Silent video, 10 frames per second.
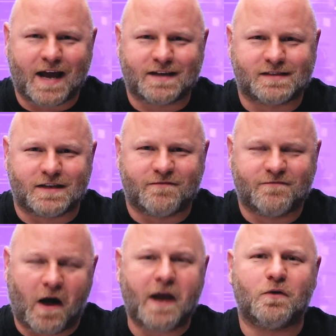as the
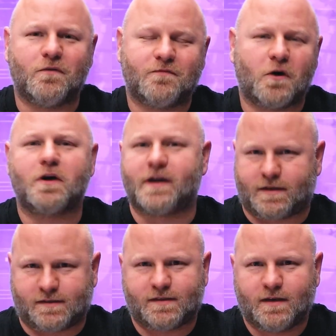final
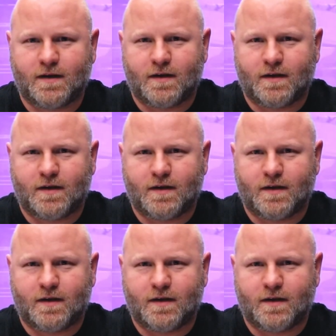verdict